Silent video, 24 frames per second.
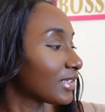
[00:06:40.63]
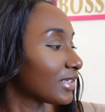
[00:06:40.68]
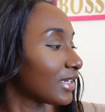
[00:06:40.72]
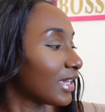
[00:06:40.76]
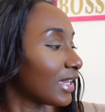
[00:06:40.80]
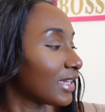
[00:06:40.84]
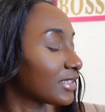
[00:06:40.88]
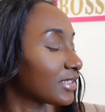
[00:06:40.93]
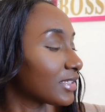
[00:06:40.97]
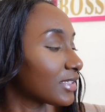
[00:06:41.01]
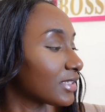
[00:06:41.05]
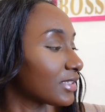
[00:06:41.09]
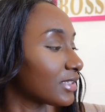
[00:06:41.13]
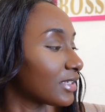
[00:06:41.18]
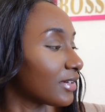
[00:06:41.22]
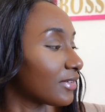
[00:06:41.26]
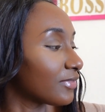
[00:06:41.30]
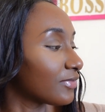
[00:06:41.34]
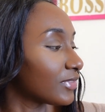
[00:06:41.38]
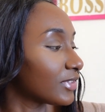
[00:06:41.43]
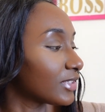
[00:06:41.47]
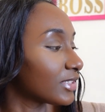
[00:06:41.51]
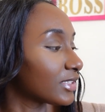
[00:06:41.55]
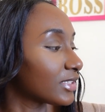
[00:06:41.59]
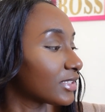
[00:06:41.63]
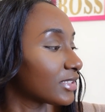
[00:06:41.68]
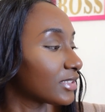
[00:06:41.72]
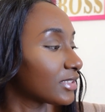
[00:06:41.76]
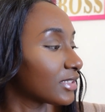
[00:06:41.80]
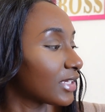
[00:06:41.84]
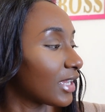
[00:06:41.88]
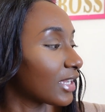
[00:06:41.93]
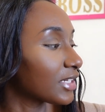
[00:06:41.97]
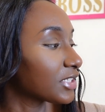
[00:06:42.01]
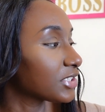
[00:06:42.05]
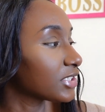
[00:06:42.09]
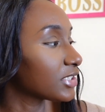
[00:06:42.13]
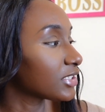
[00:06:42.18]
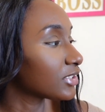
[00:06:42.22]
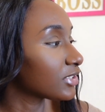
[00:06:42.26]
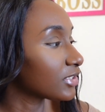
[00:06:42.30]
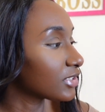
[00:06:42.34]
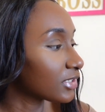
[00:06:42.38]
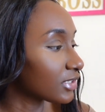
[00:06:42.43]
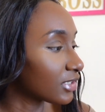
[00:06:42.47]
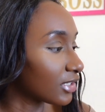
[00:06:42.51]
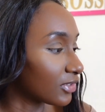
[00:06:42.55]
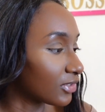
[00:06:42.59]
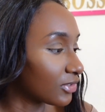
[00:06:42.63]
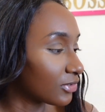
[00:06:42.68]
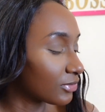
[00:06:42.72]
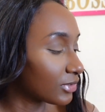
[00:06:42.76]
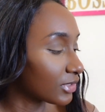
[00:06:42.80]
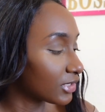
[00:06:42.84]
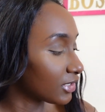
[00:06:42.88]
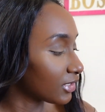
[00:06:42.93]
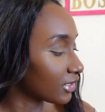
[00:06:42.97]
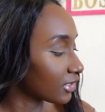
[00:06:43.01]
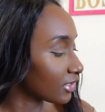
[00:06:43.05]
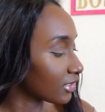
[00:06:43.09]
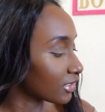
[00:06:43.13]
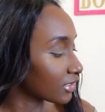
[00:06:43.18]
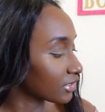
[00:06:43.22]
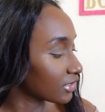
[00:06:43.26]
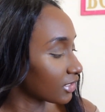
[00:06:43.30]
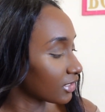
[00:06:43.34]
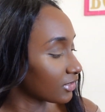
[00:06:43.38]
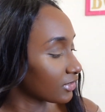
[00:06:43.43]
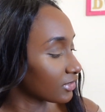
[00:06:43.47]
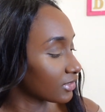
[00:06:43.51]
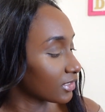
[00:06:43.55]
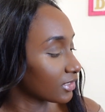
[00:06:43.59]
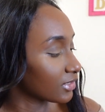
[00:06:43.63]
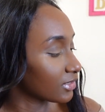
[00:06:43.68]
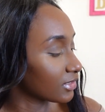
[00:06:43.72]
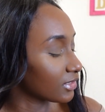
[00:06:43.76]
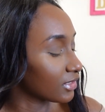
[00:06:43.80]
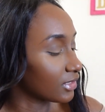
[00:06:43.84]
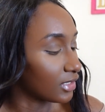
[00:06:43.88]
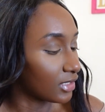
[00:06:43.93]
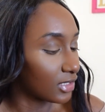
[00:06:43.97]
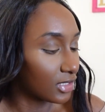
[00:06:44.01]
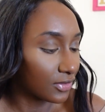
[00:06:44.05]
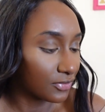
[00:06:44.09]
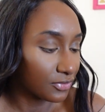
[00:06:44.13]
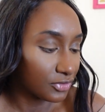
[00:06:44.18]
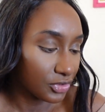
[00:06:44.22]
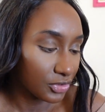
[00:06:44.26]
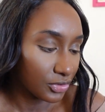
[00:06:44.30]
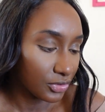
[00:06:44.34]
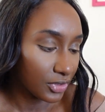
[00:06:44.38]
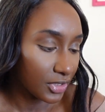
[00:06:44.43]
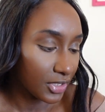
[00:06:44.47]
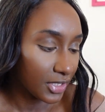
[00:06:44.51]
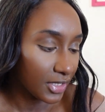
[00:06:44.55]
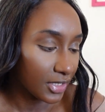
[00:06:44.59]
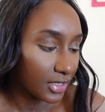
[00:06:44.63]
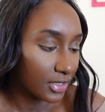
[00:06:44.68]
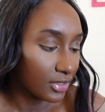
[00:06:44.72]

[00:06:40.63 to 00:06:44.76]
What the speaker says: I just love this. Actually, there's another one here. Should I use a Lovejoy?